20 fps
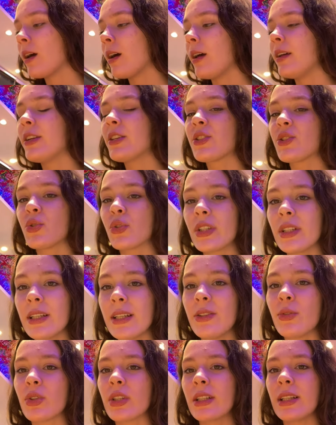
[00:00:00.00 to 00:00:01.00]
And it's
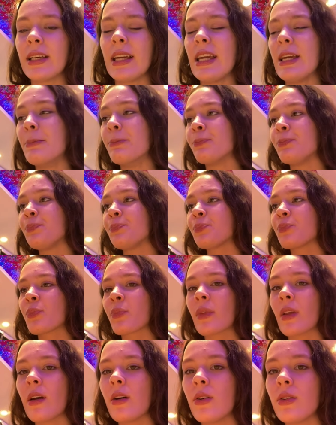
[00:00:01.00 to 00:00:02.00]
really, really,
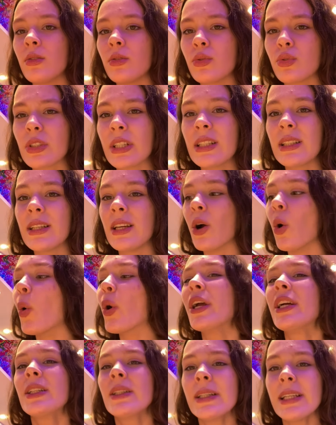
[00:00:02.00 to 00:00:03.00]
really
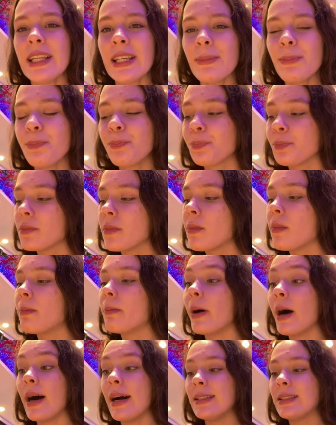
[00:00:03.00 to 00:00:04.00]
oily.
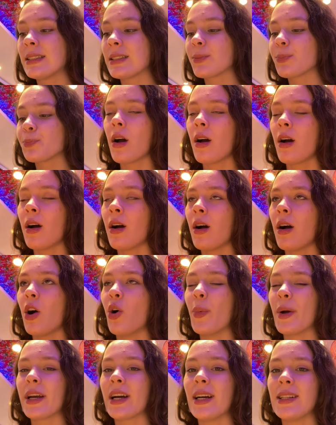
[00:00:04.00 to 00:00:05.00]
But, oh
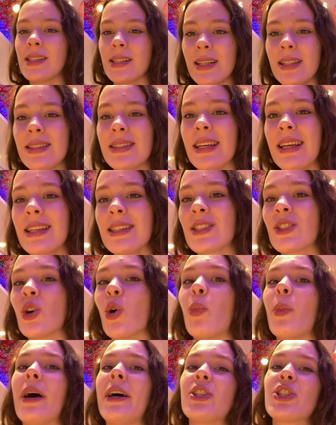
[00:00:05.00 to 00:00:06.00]
my God, it tastes so
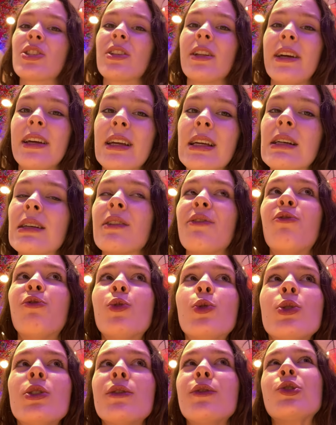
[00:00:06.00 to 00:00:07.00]
much like
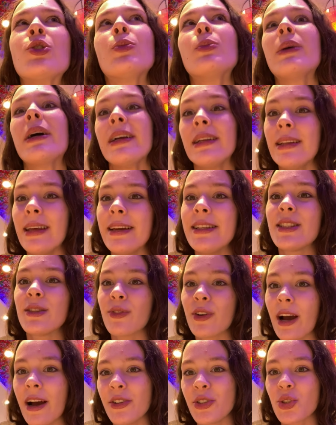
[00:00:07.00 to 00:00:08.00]
food from my native
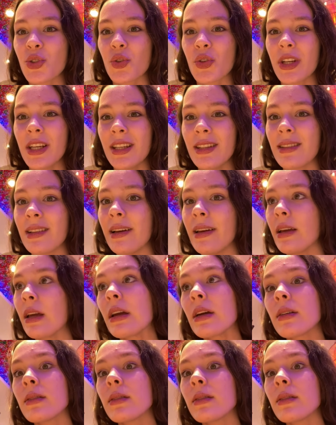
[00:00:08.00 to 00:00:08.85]
country. Like,